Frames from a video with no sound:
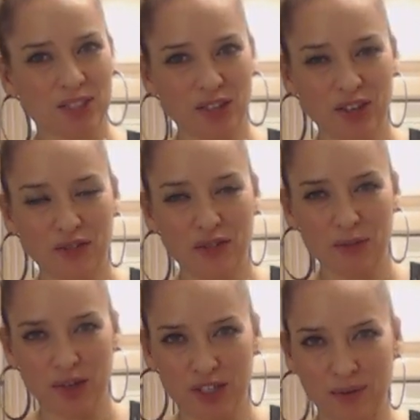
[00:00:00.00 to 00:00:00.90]
Kimberly Turner
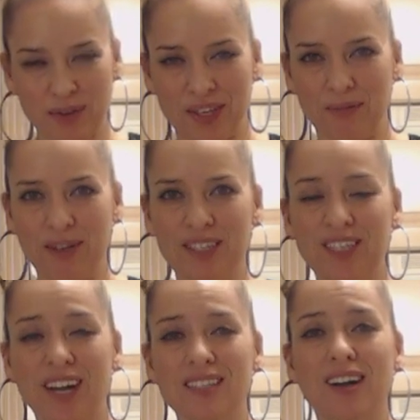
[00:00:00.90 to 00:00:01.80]
from
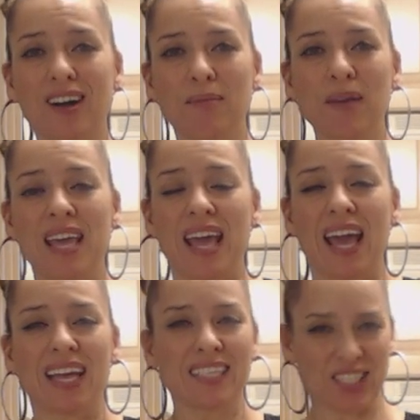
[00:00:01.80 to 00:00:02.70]
cookingwithkimberly.com
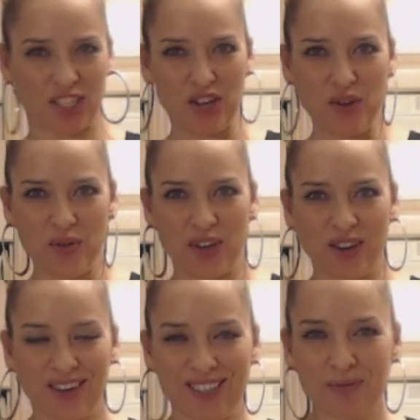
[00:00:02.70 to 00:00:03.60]
and it's New
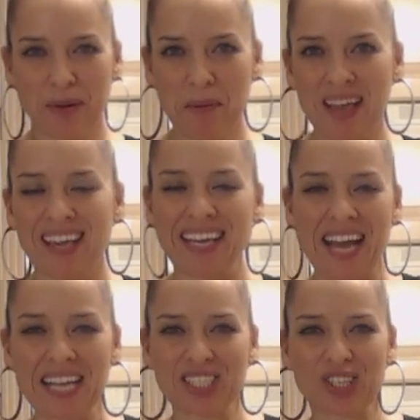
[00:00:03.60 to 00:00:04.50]
Year's. We're
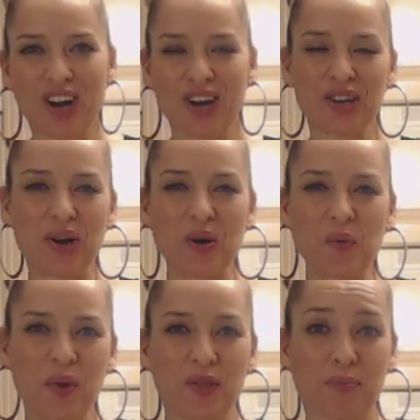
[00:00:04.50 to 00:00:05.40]
making
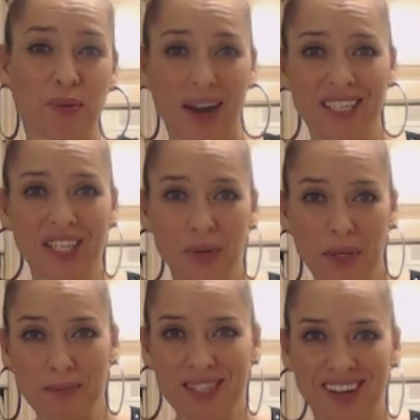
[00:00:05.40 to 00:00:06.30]
escargot with brandy
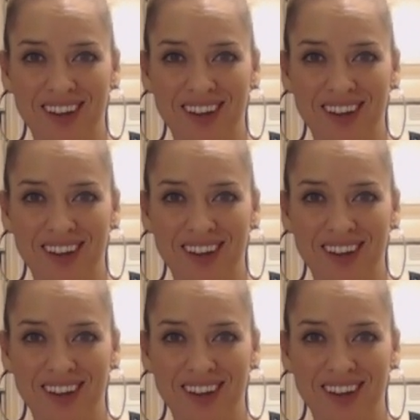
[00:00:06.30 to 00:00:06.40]
cream